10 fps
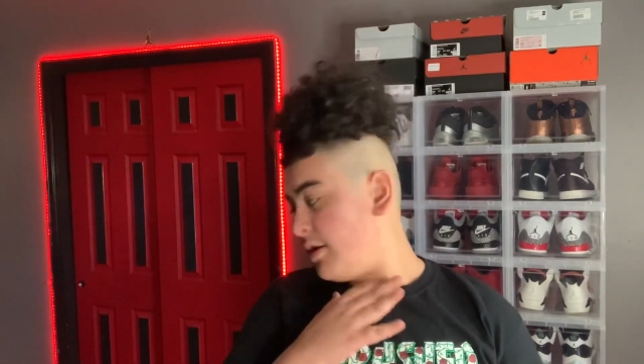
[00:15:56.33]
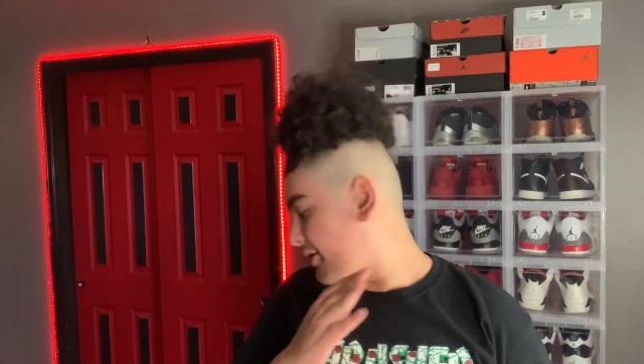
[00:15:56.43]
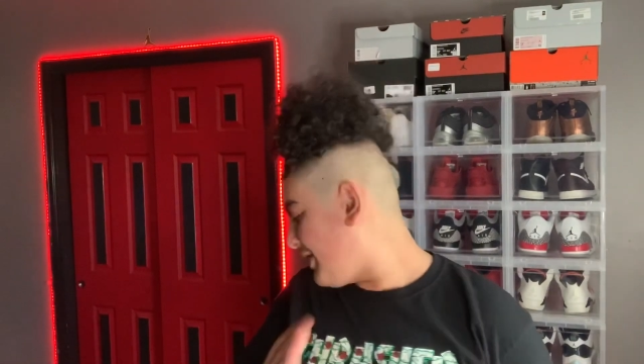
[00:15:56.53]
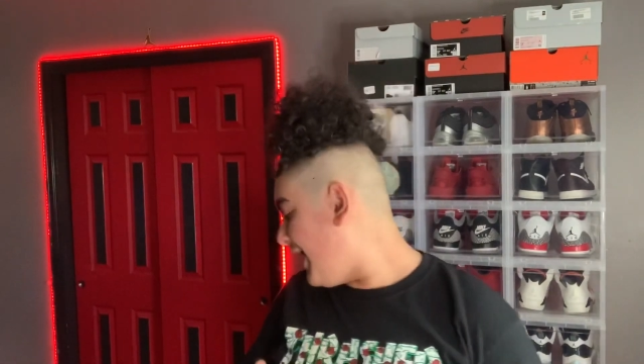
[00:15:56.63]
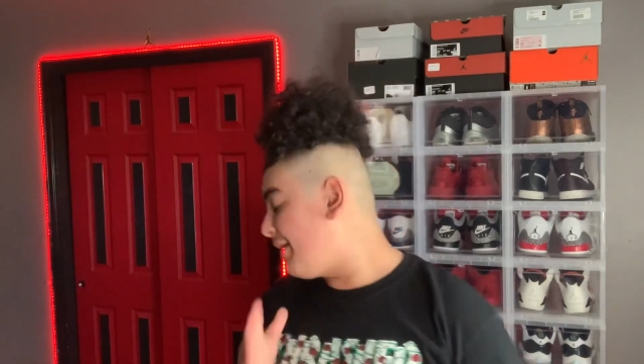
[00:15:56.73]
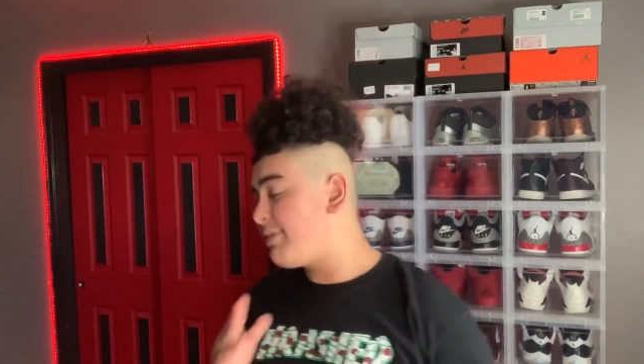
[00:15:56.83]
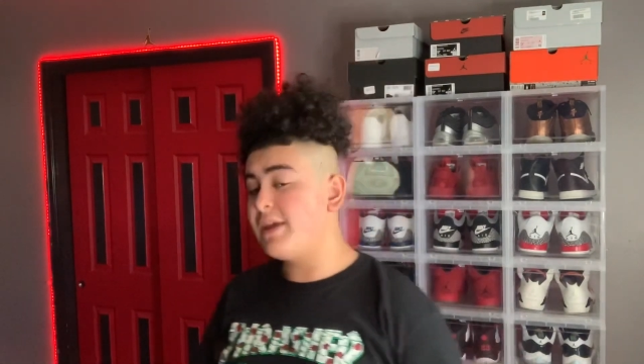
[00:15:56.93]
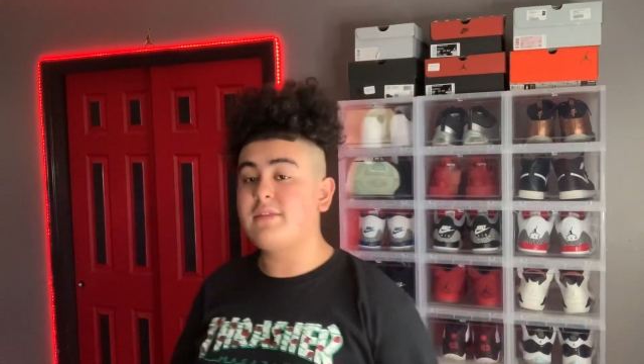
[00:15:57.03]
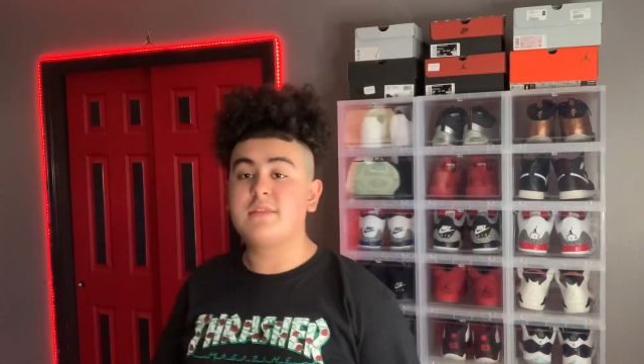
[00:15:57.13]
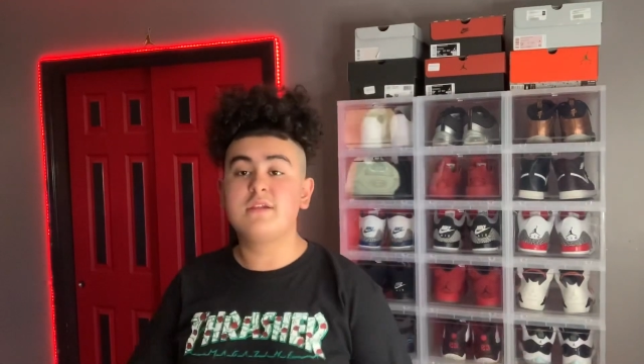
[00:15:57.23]
Top
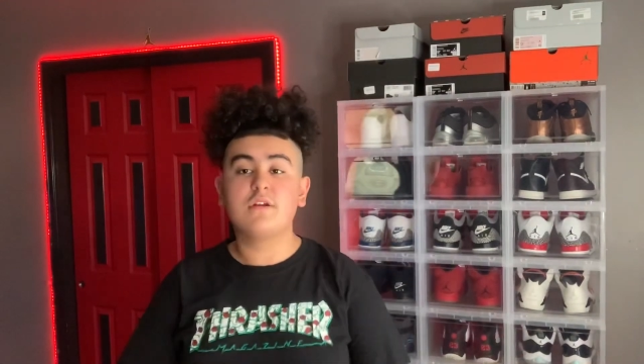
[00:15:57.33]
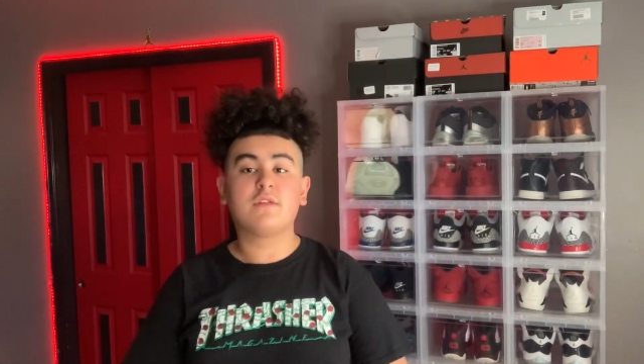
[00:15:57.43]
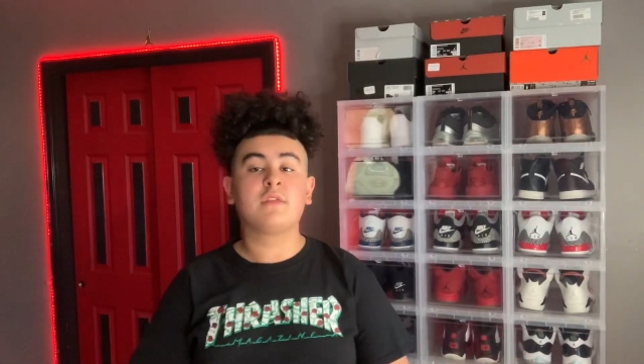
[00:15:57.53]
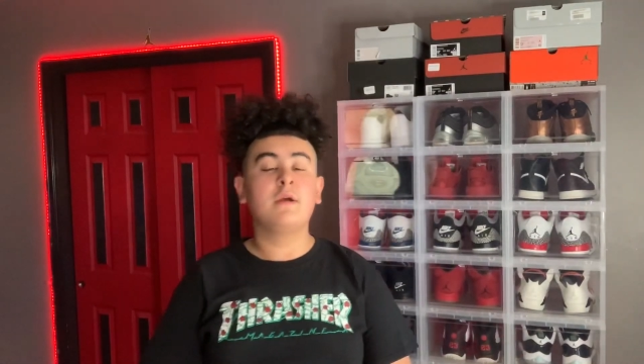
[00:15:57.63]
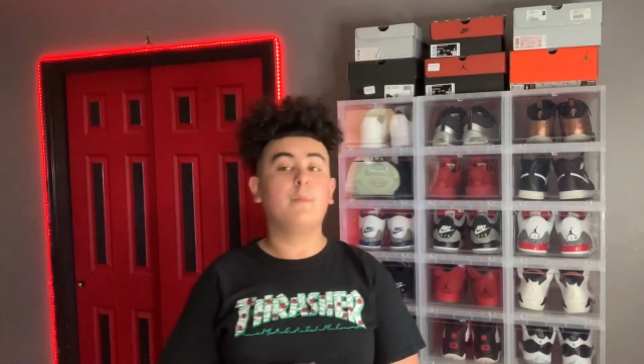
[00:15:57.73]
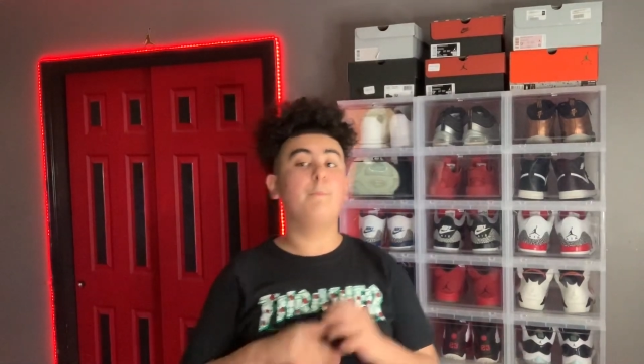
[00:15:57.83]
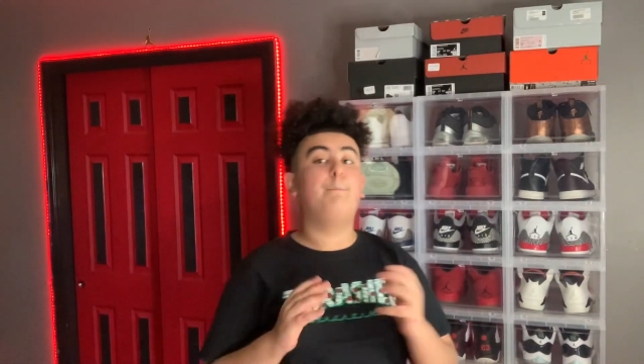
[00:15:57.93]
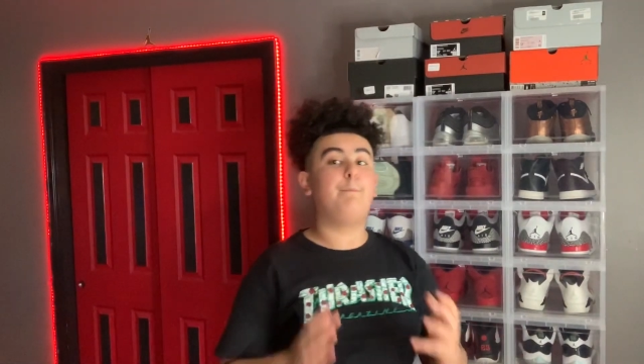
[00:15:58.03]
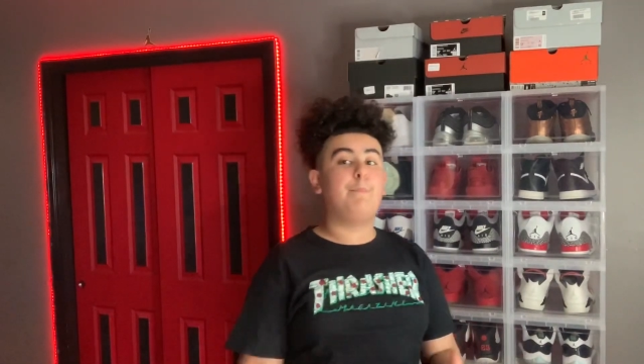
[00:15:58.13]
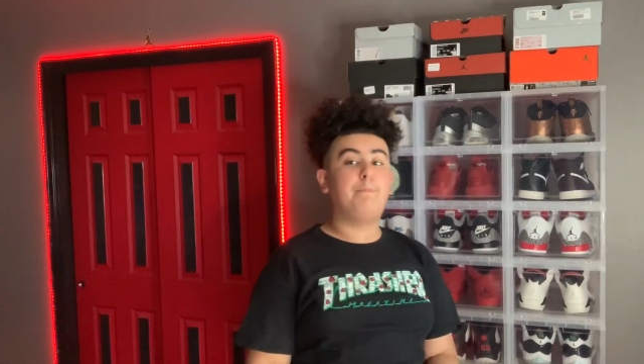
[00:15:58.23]
10 sneakers,
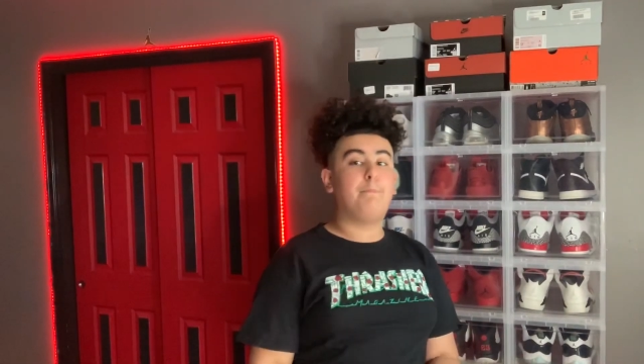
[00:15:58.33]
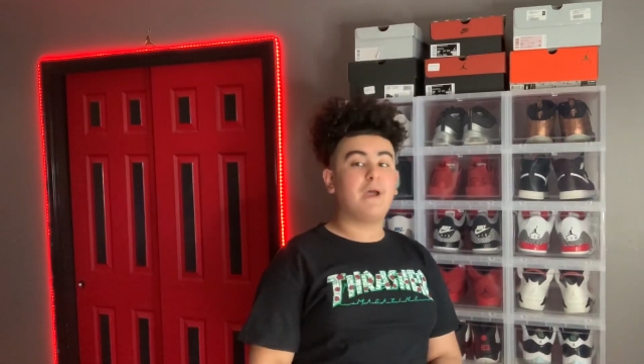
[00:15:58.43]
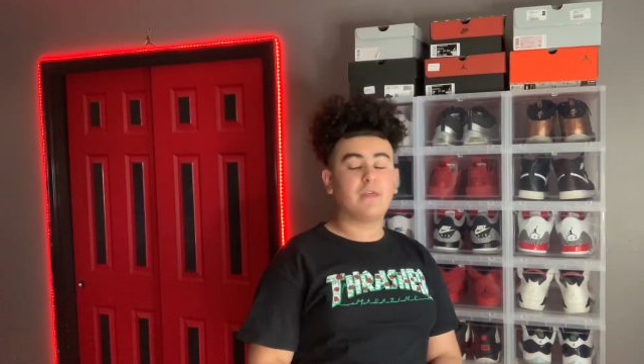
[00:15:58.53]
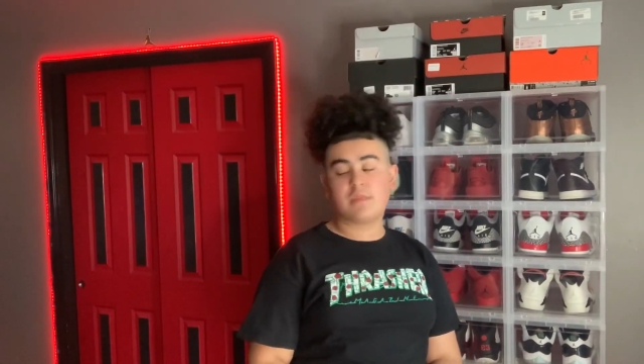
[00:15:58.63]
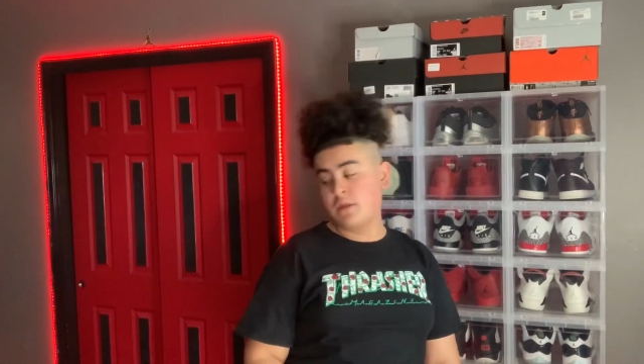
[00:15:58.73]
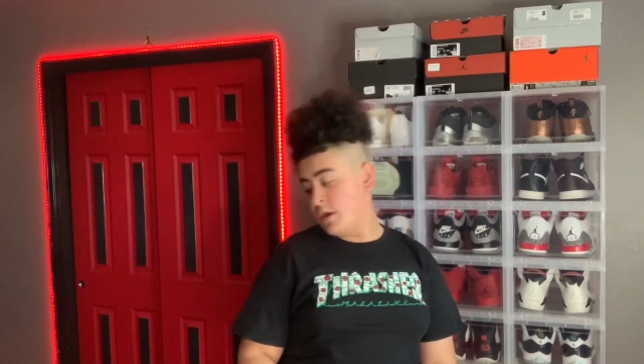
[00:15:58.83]
best